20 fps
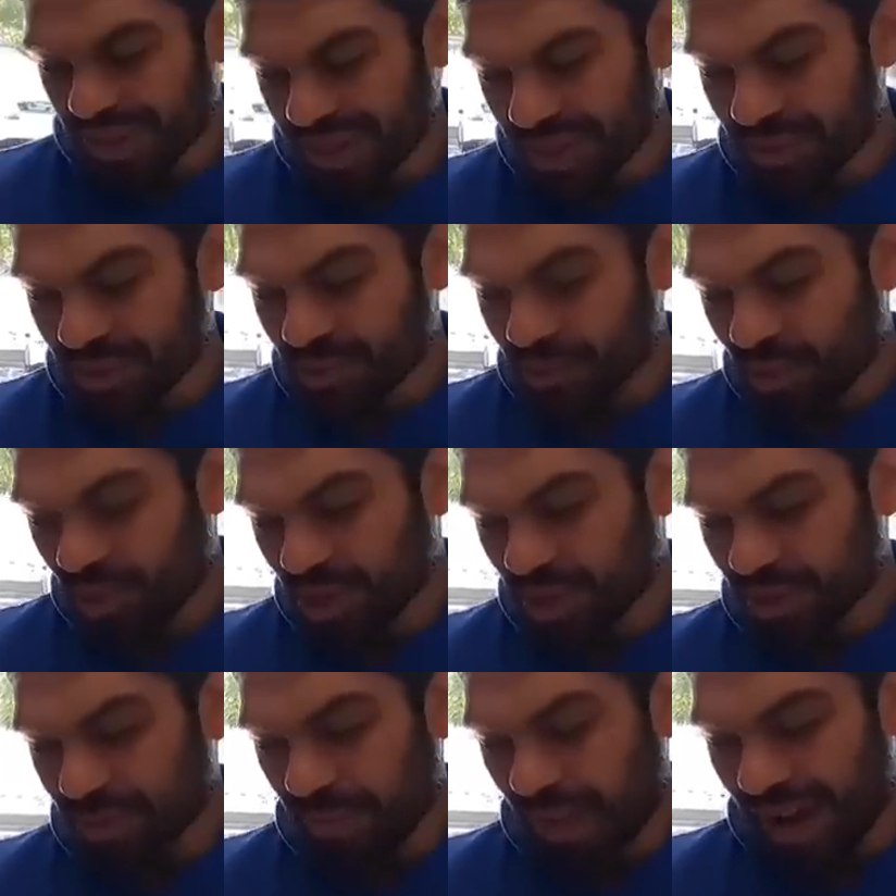he was more
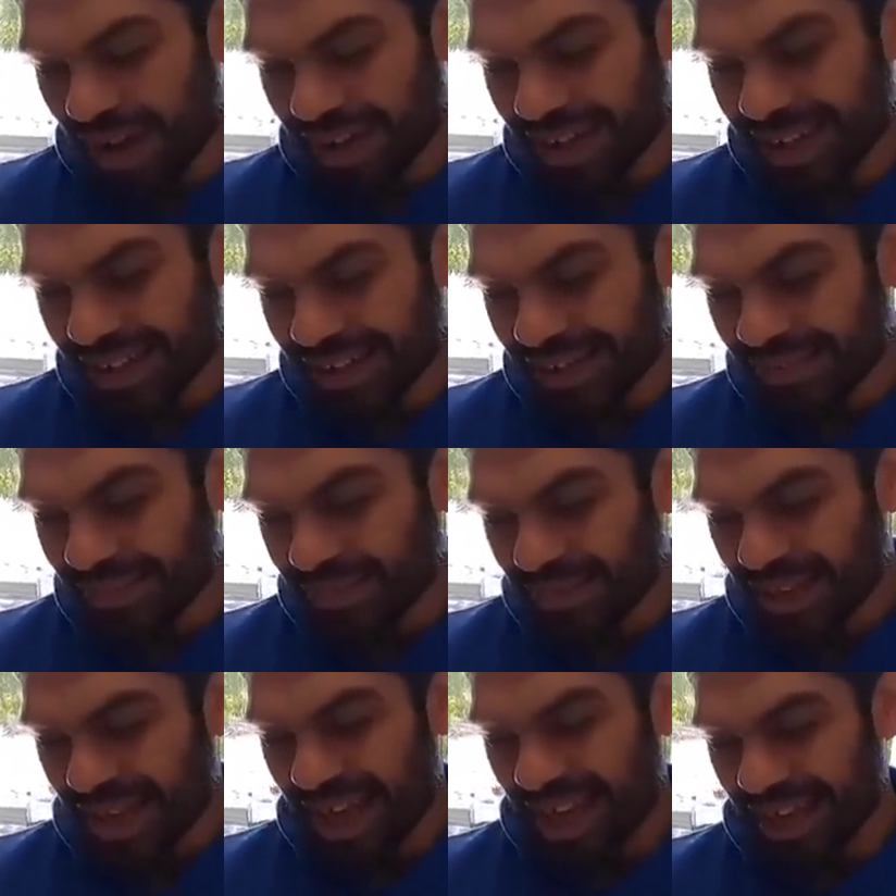spotted. And
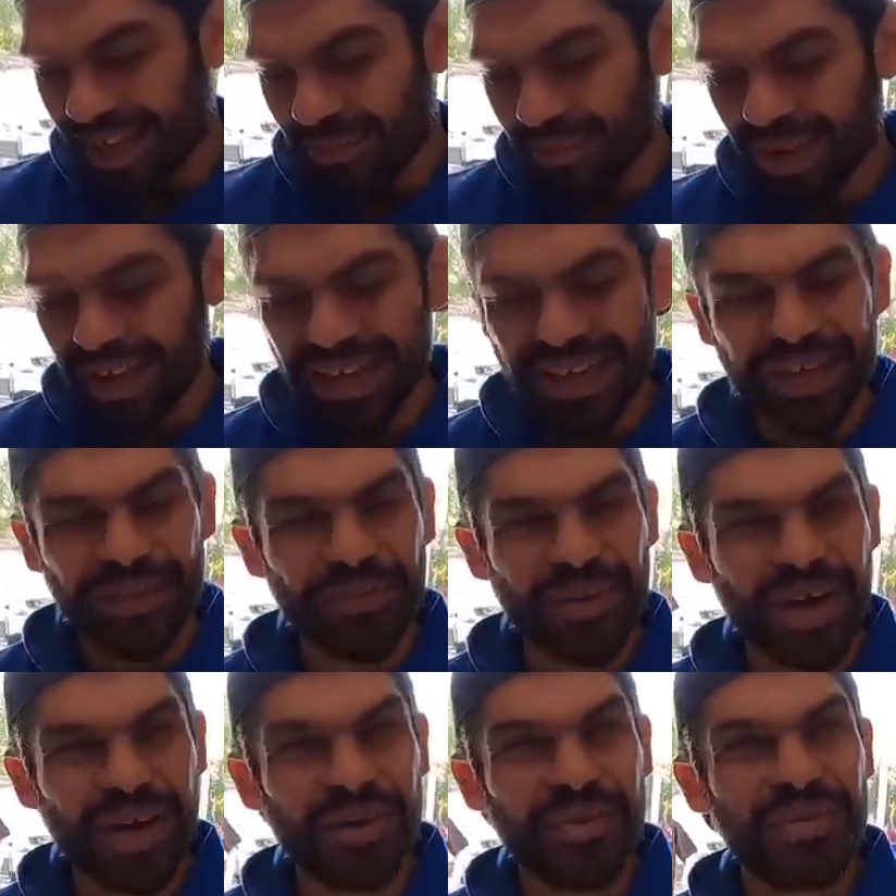oh, I'm like, oh, he
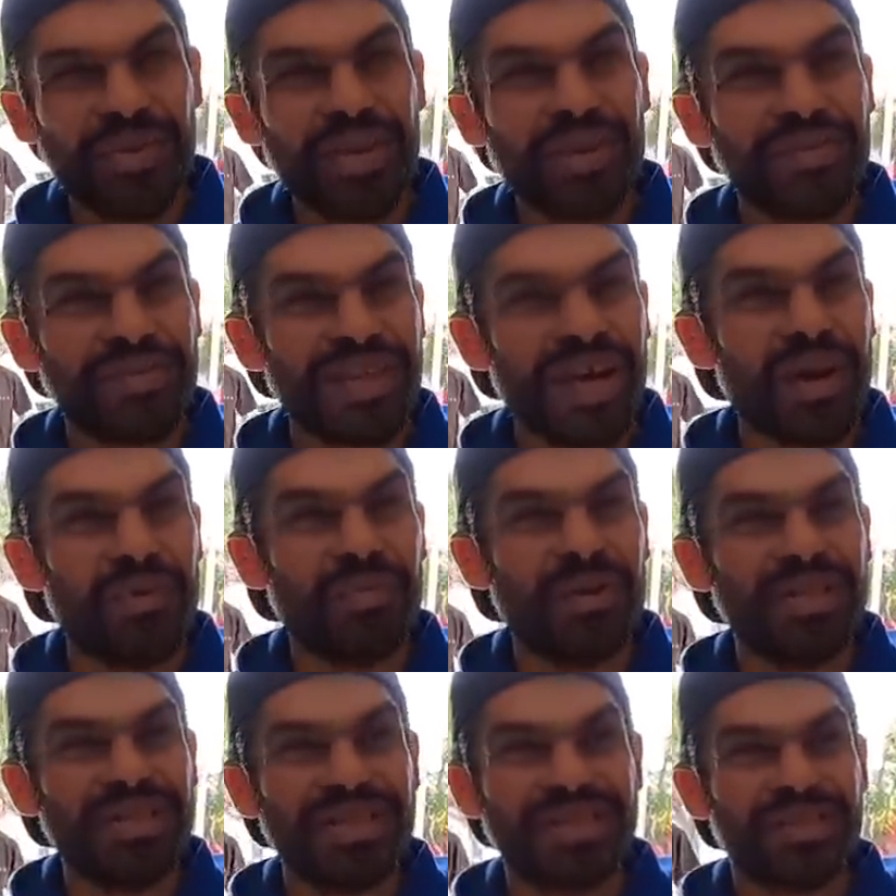reminded me of
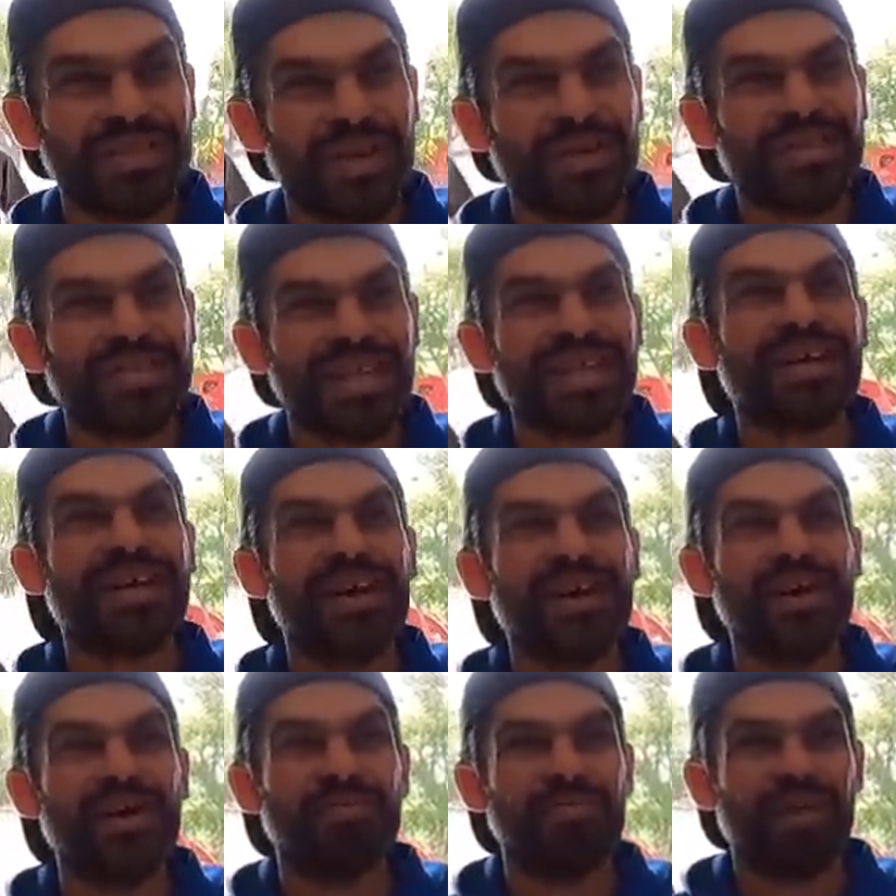Dalmatian, so I was like,
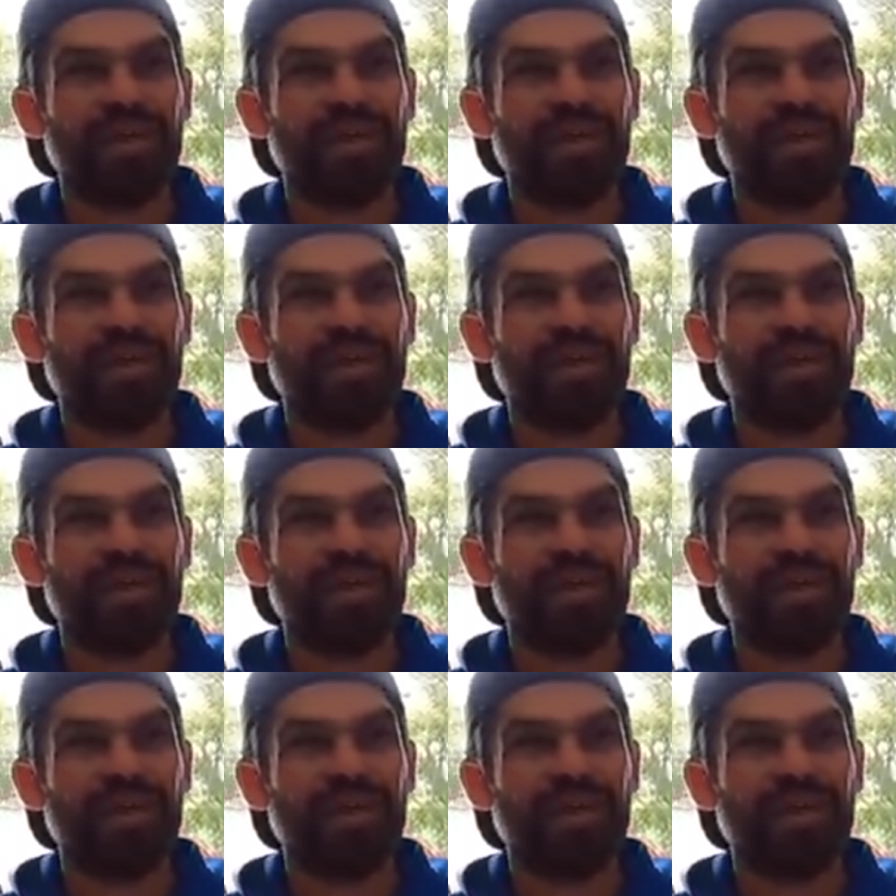oh,